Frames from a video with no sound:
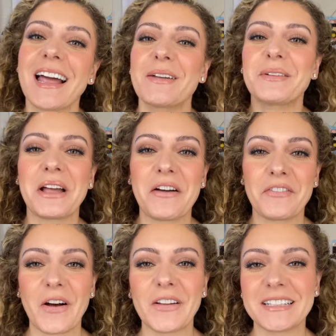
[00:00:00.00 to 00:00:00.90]
I will have
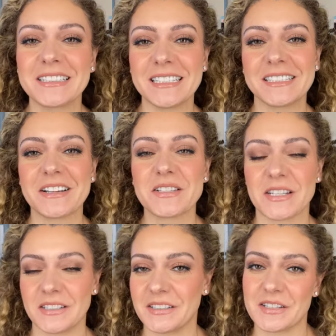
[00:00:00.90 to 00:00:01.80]
all the details in
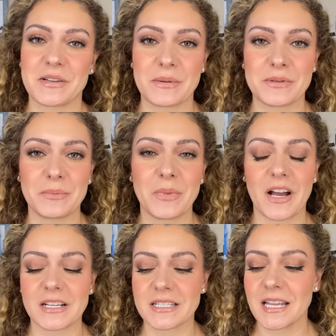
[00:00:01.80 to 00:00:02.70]
the description
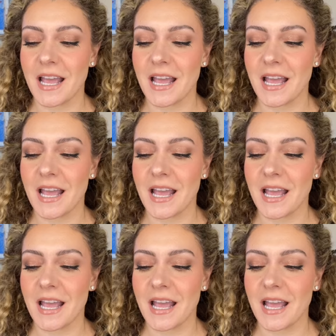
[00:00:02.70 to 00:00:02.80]
box.